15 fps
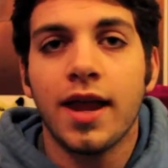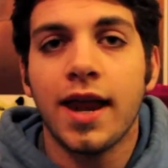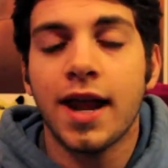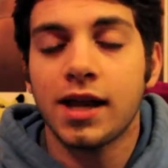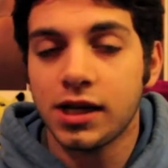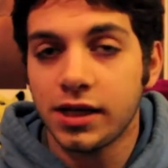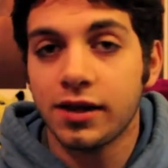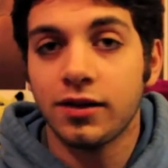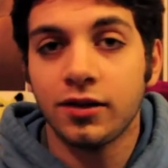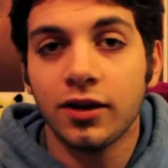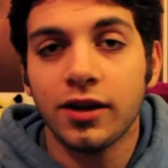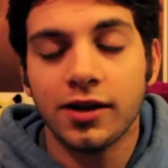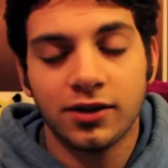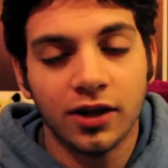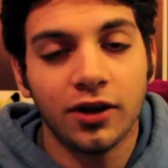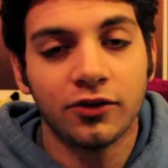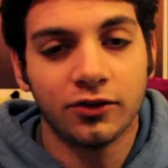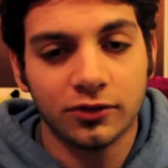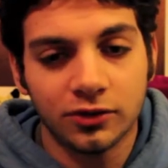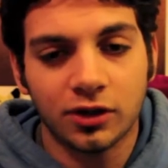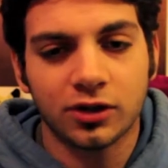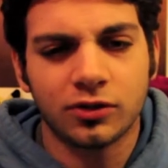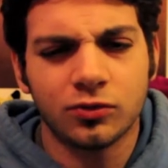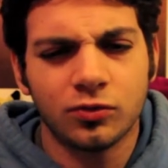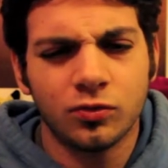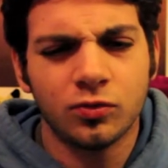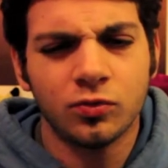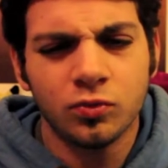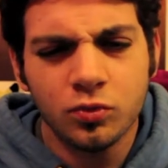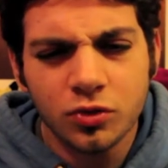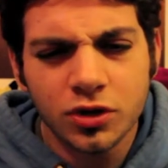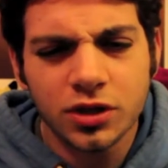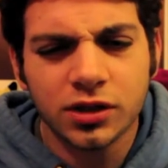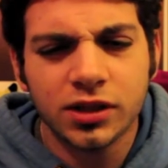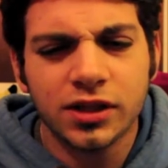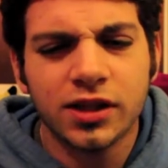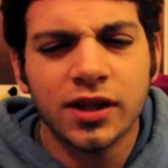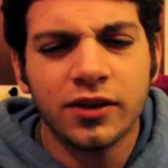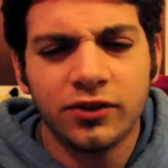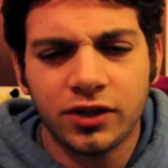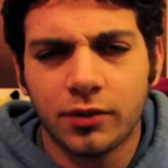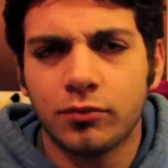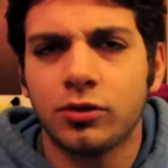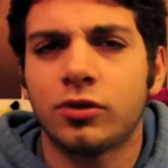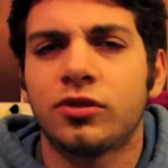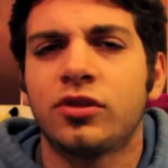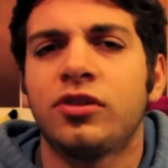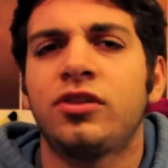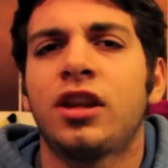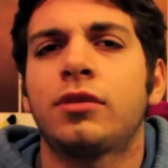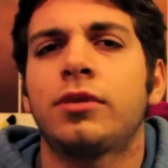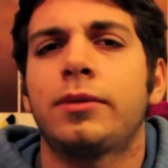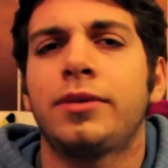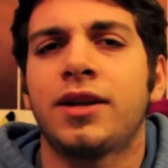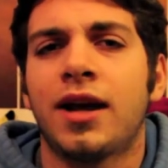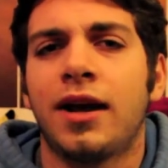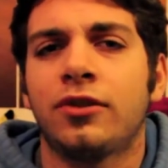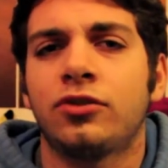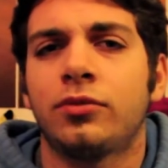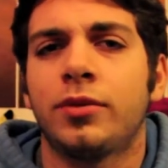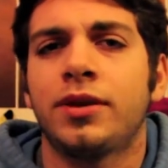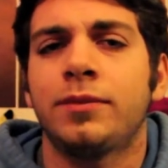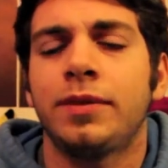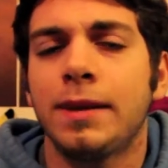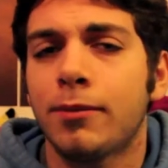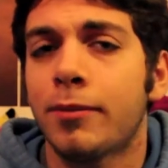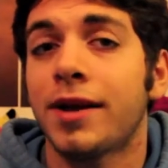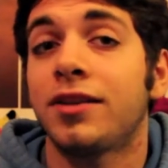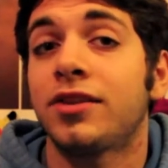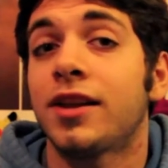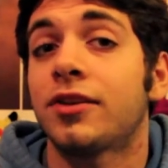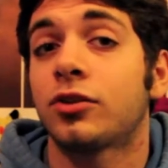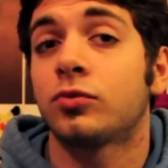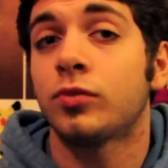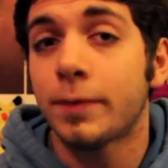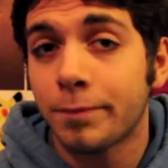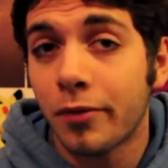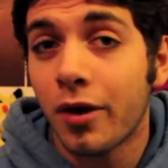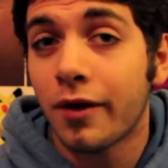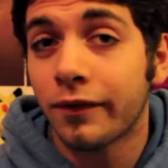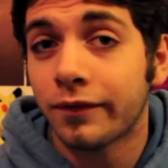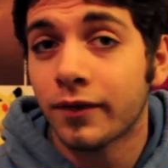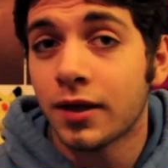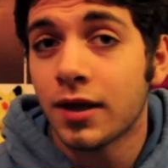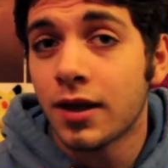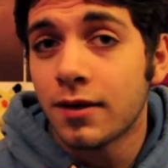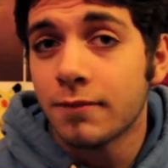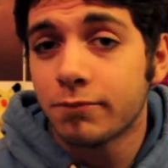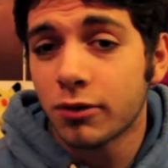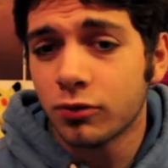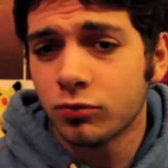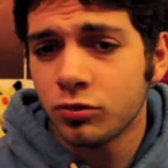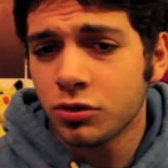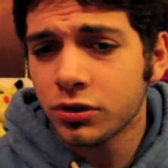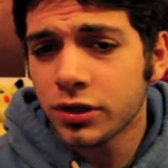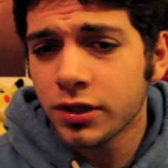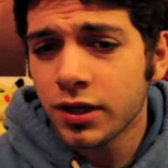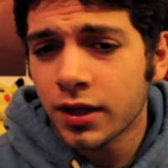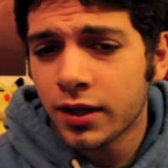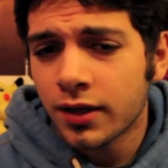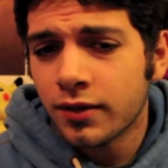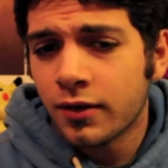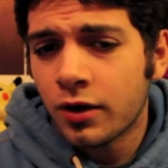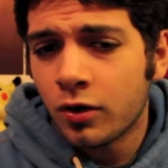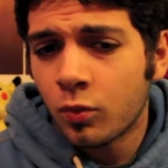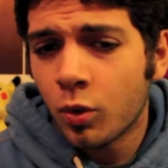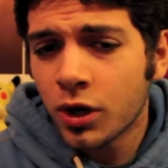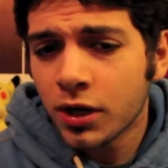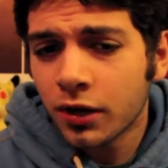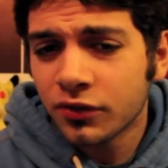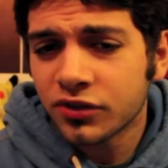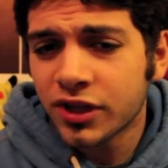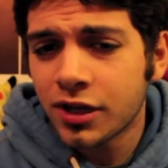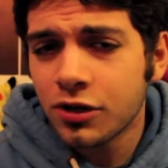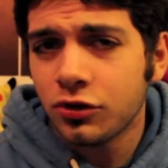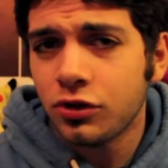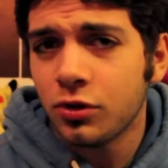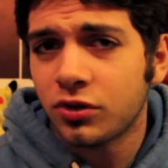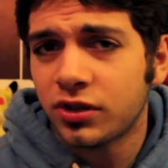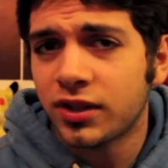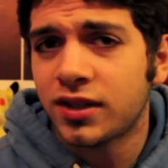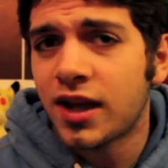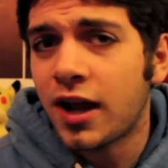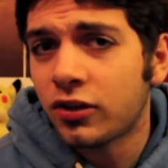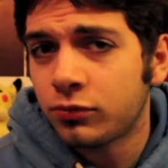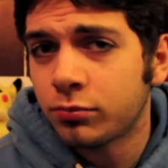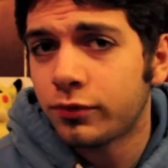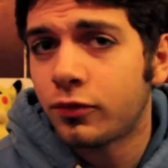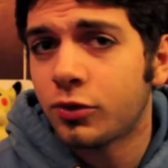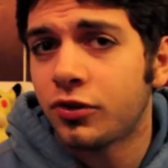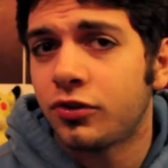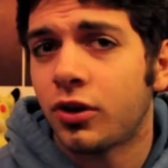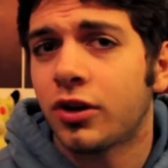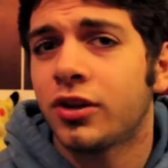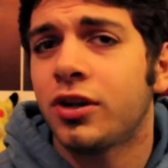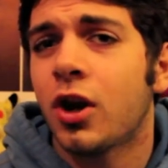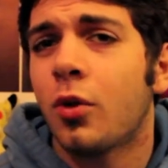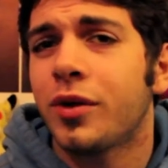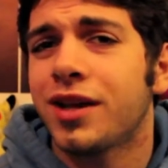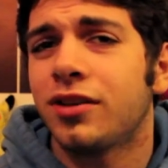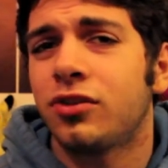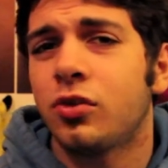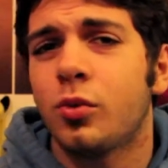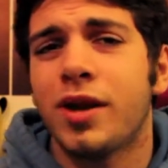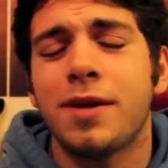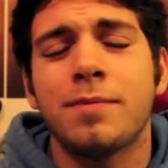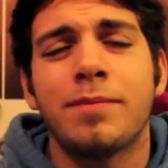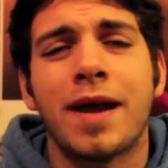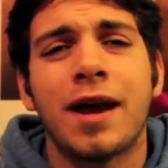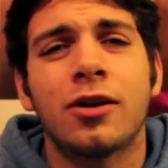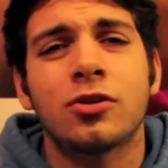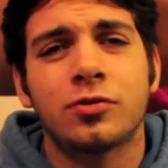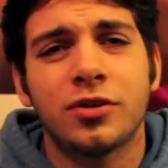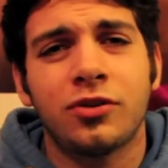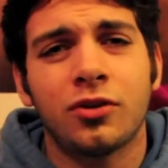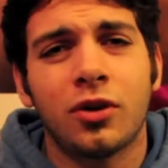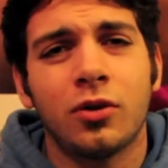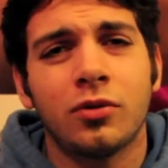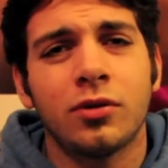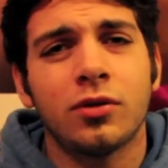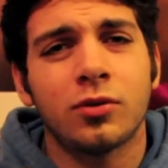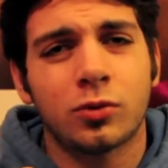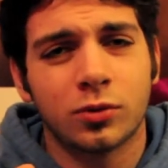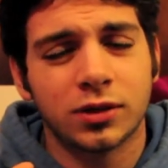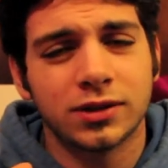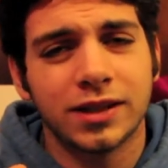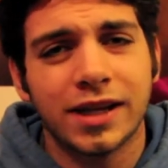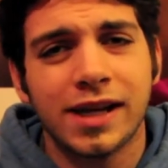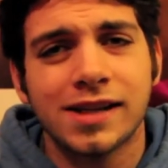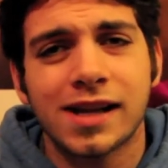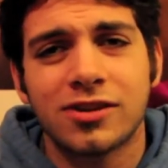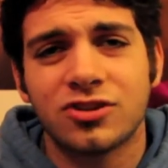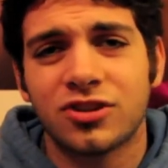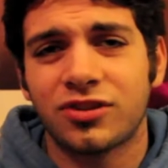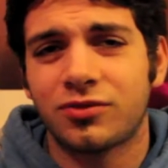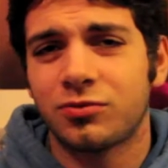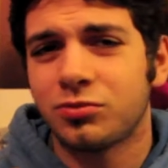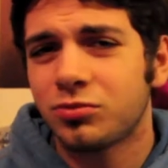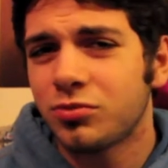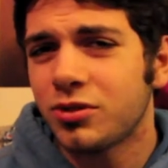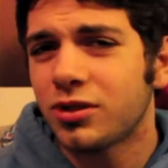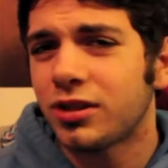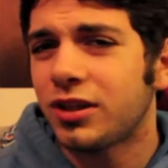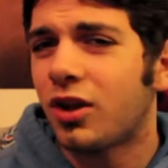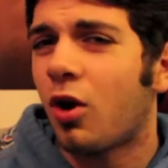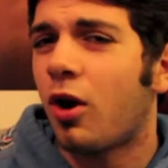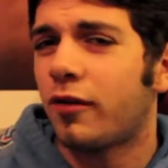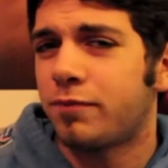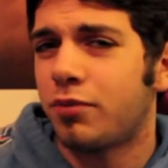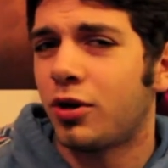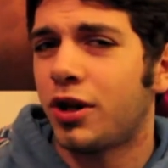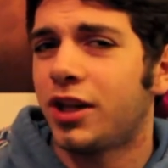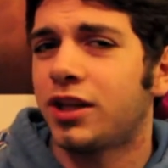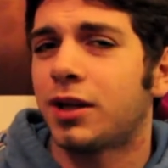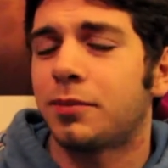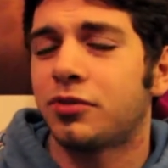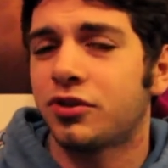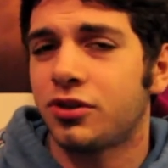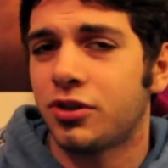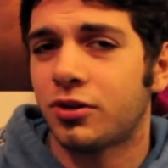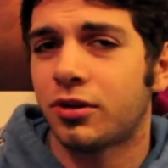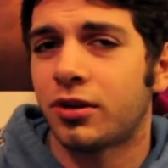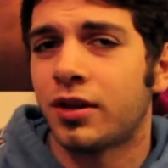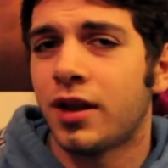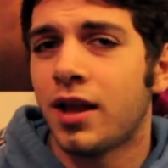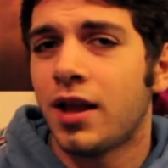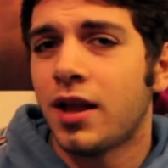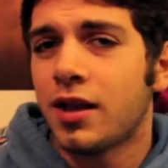And it does look really similar to the Sam Raimi costume, and people might say it's a ripoff, but really, what else can you do to the costume before you start going into a boundary zone or a lane that's just really off-putting and obscure?